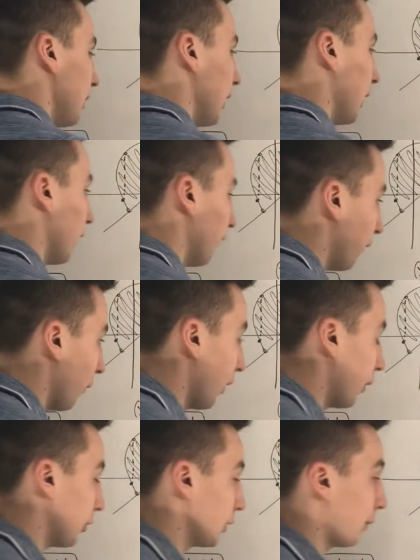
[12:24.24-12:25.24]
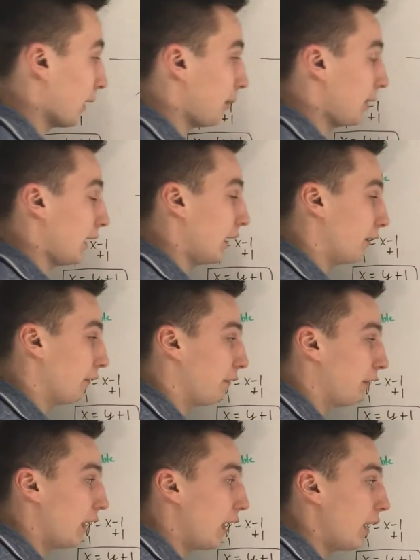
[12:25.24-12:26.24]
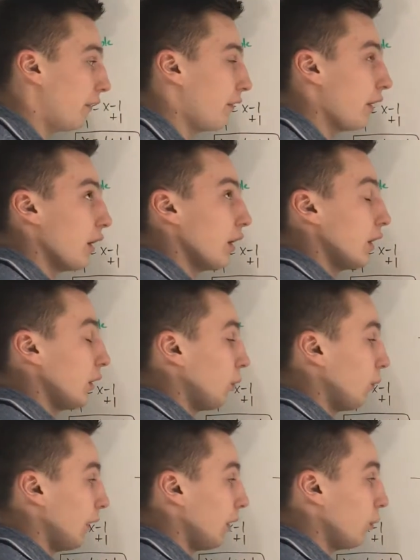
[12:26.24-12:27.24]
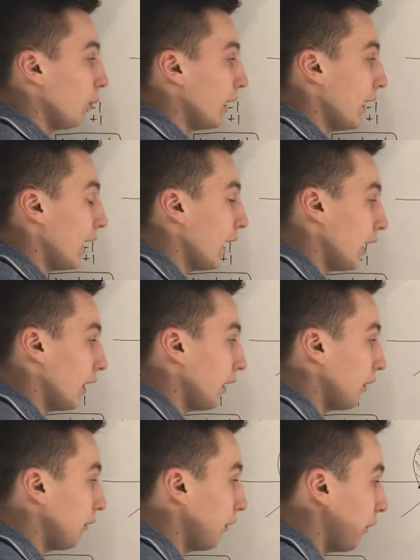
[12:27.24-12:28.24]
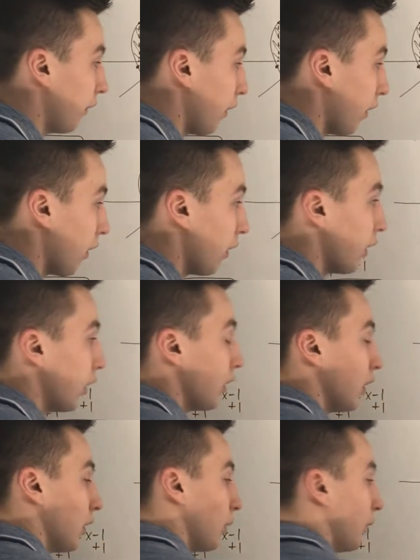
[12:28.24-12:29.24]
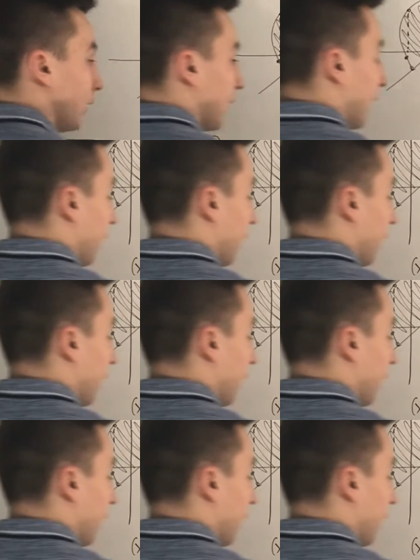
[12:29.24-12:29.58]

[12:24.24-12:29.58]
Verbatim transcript: be negative 4 and multiply to be negative 5? Well, we have, we could